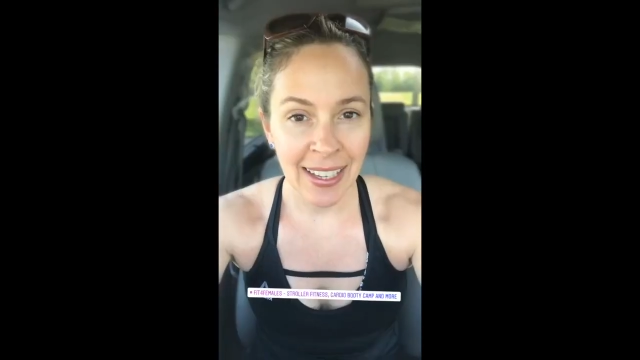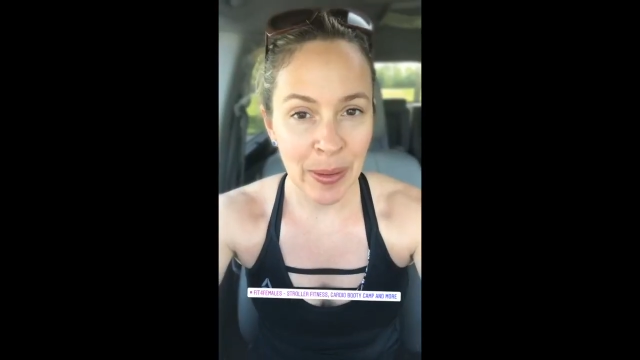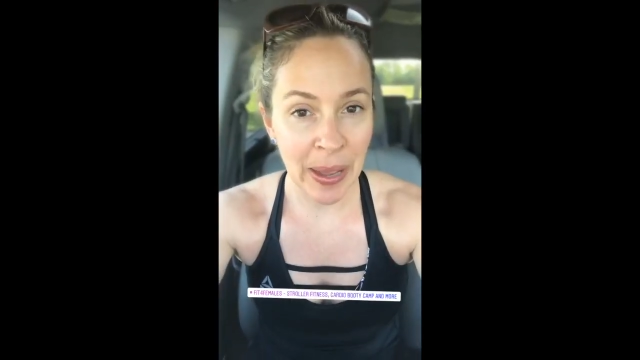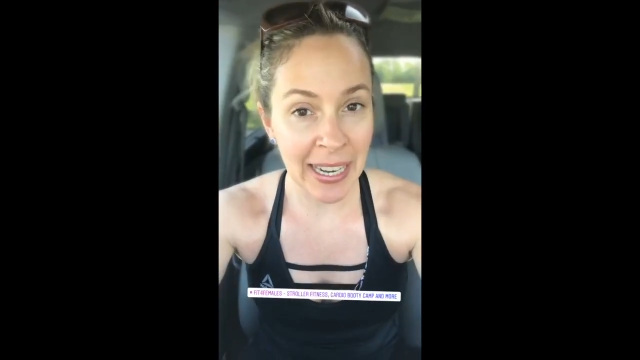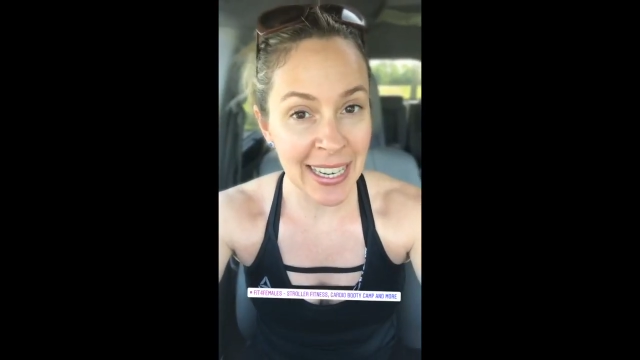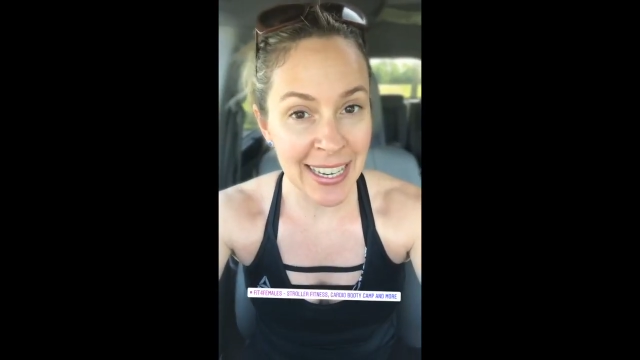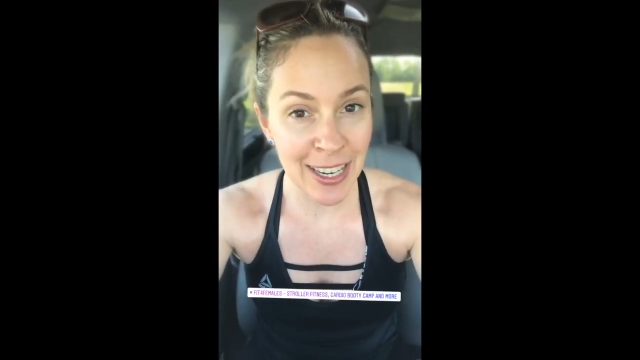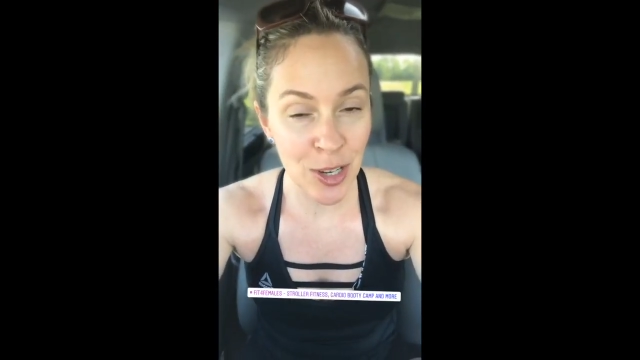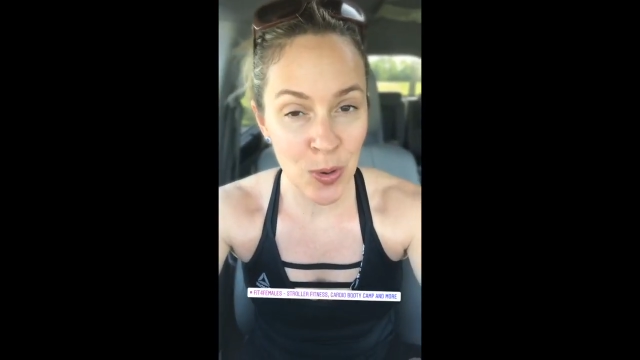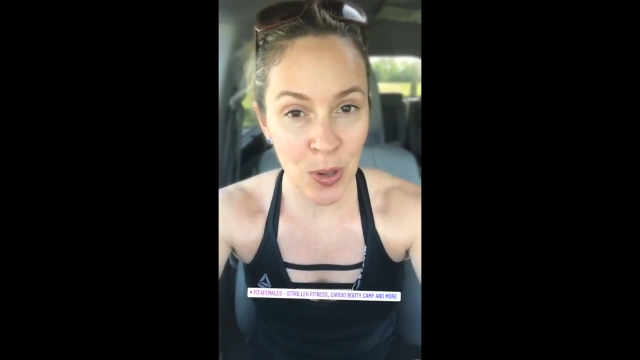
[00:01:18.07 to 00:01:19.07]
I'm heading to teach
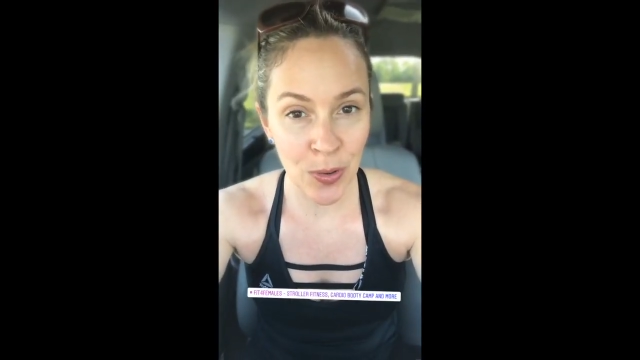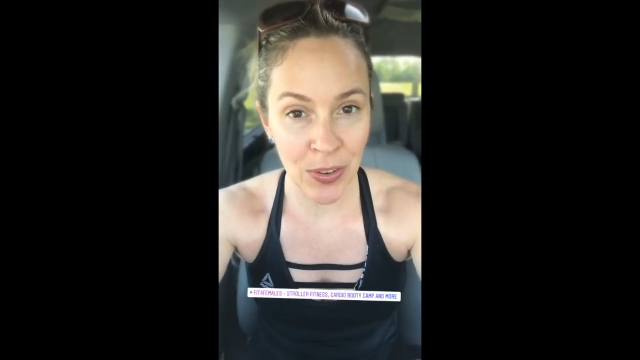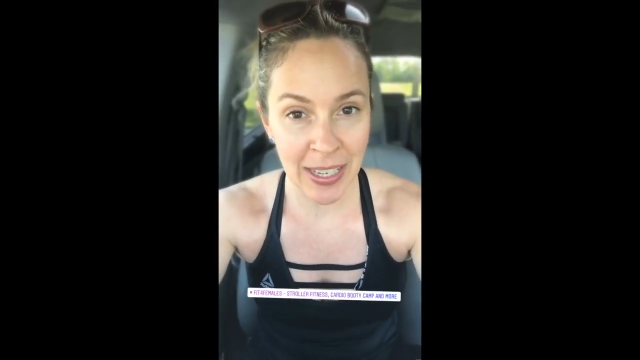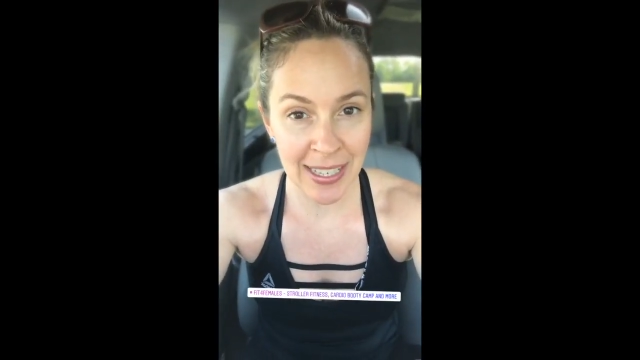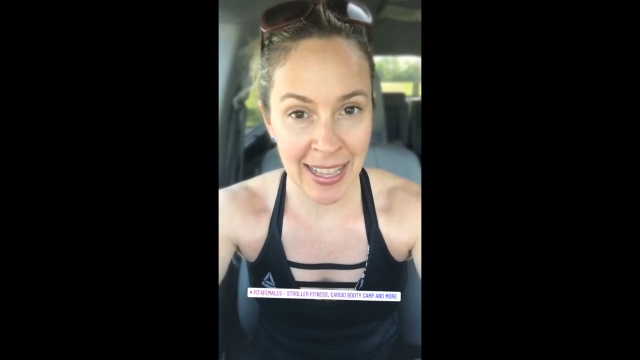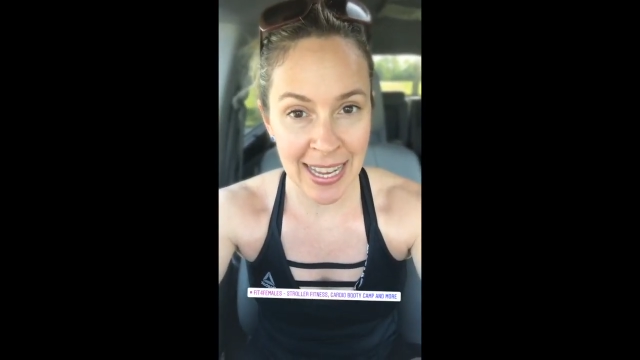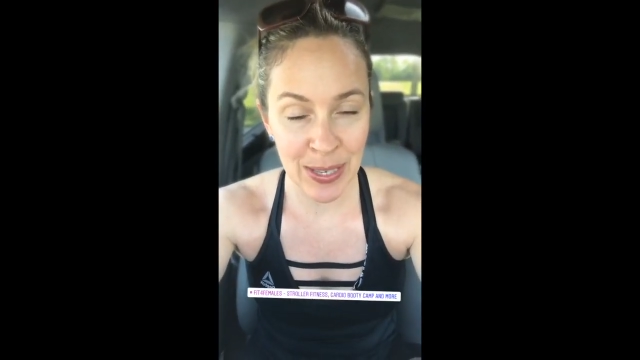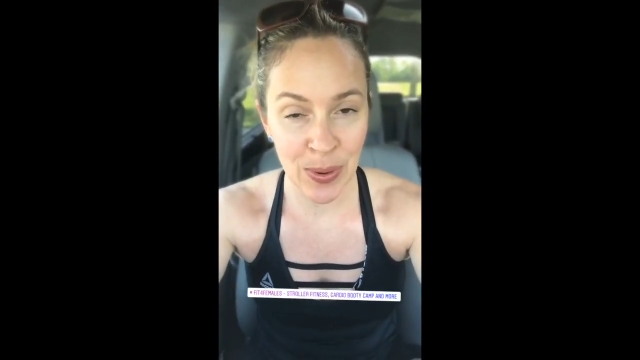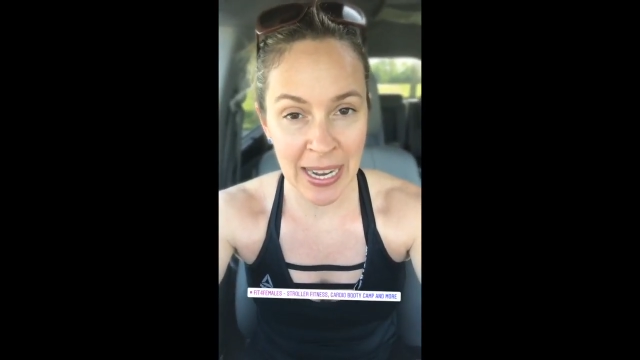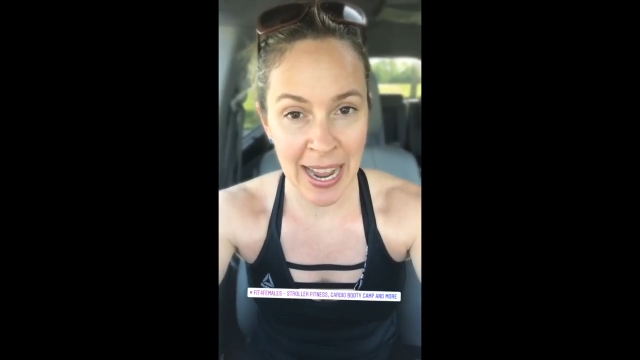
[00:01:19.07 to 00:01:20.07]
stroller fitness
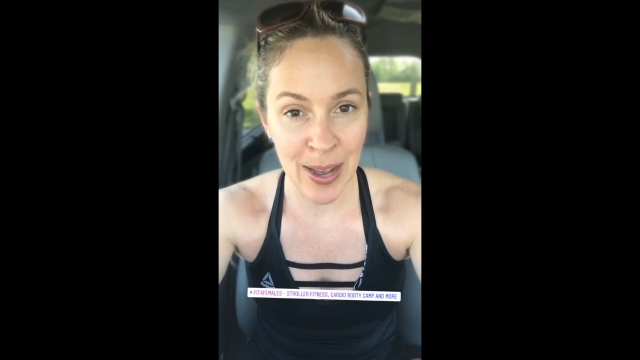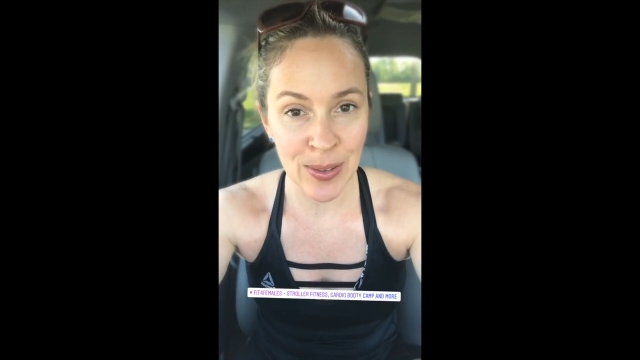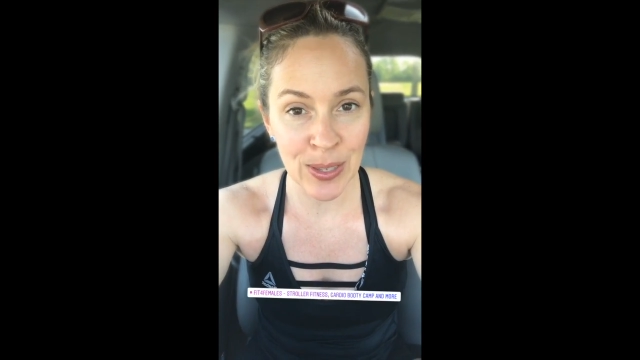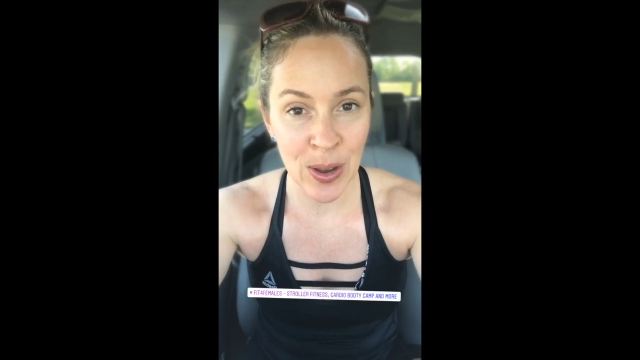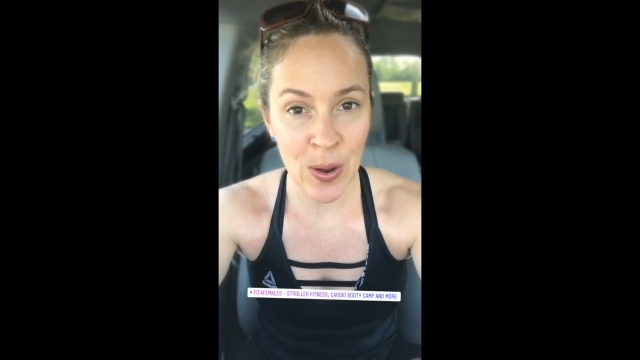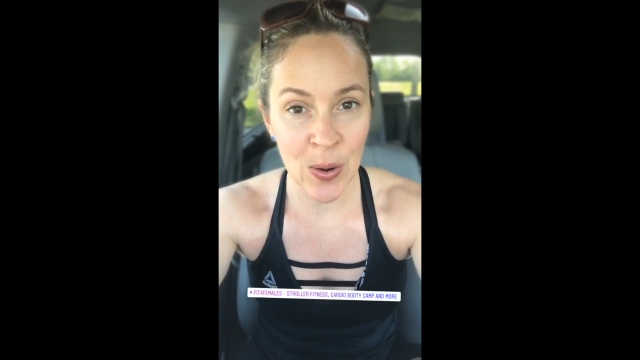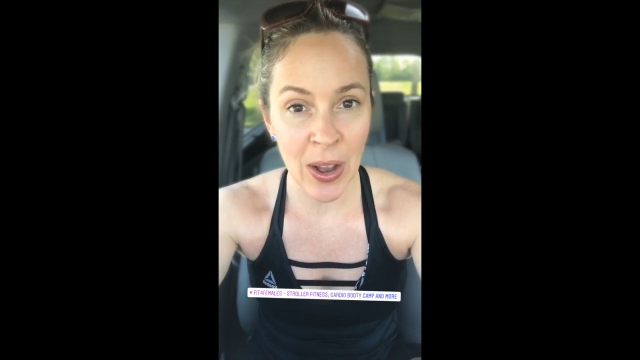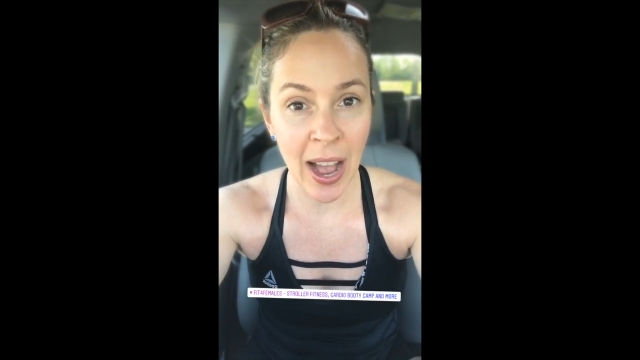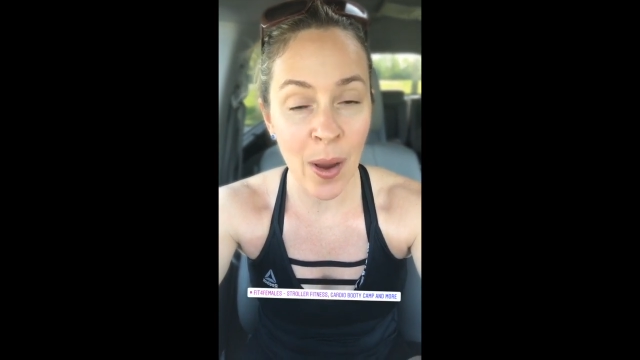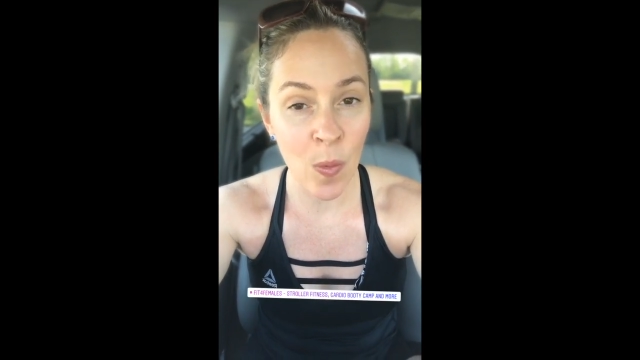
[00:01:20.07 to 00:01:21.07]
class right now, so
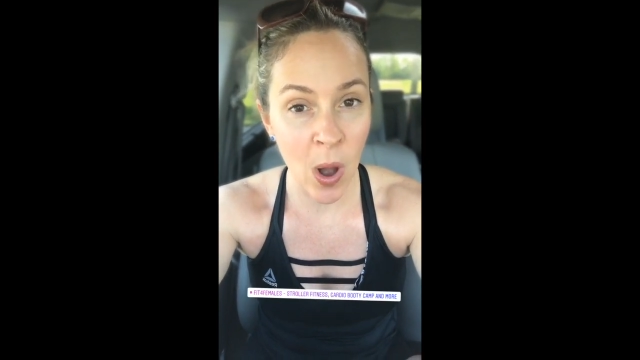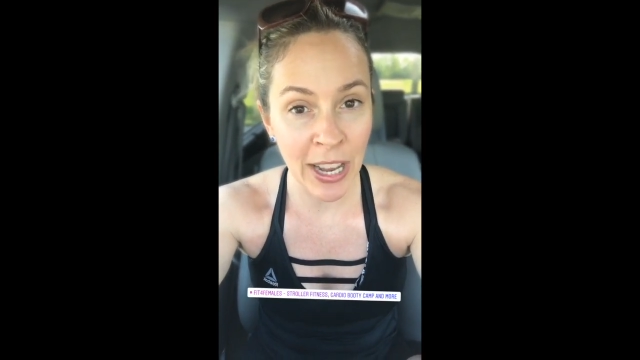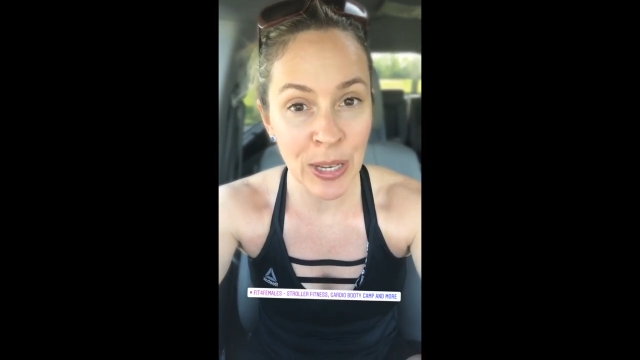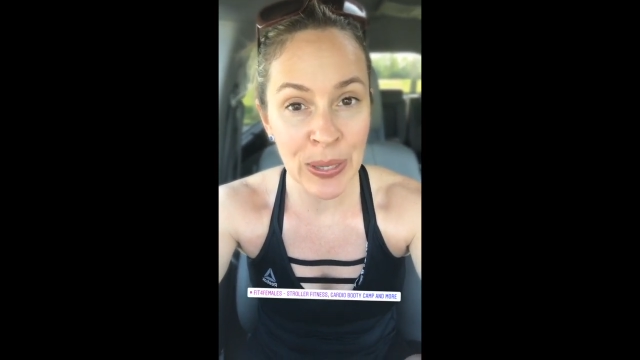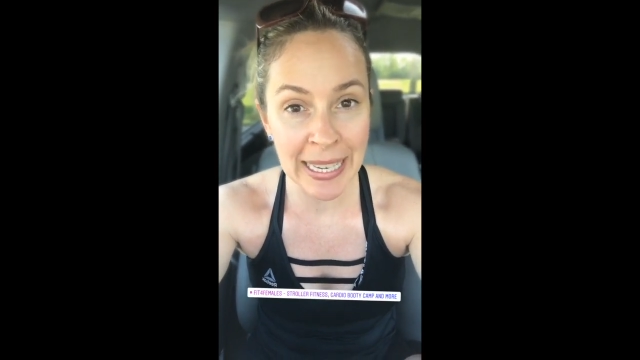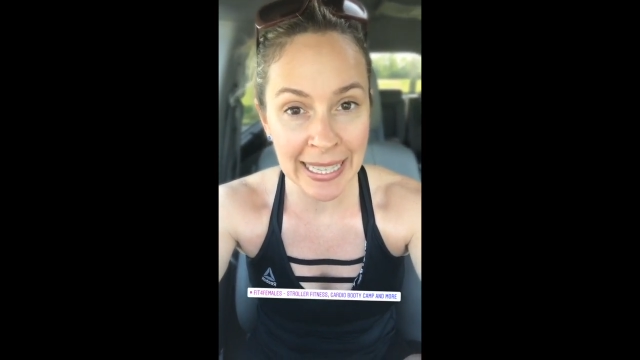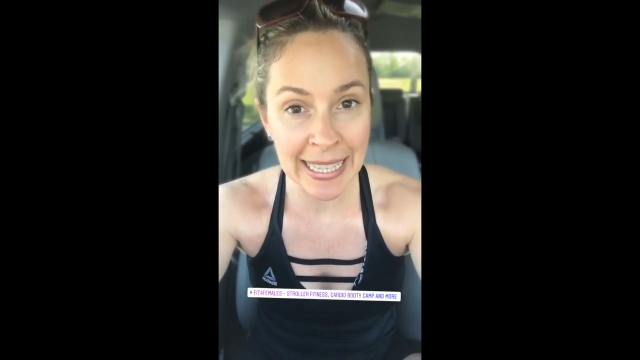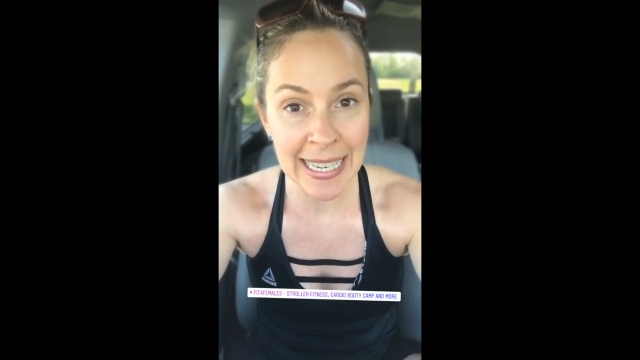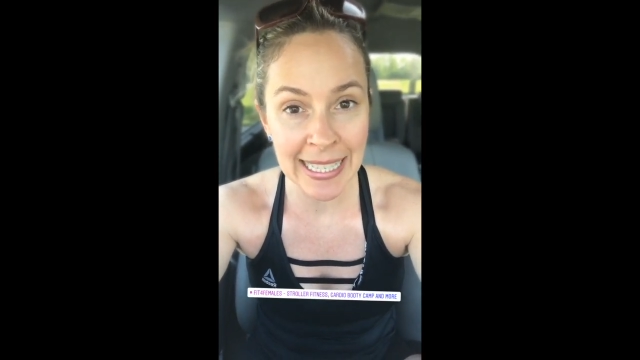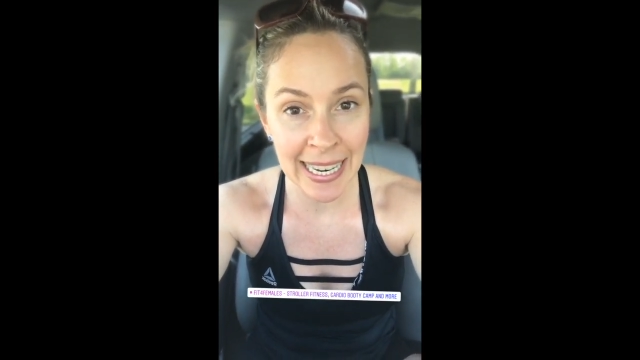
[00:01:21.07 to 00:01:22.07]
I want you to get
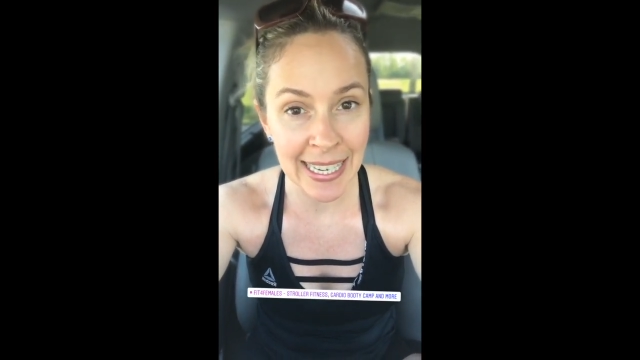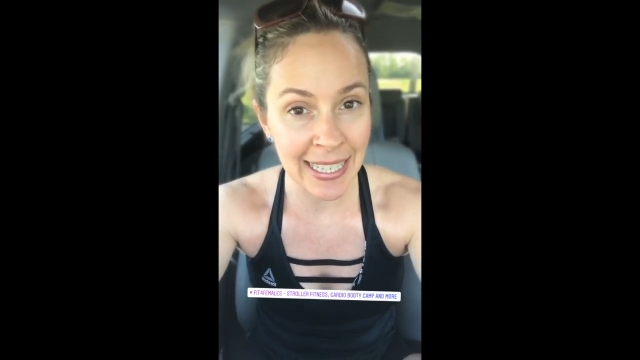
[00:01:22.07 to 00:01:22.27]
that done.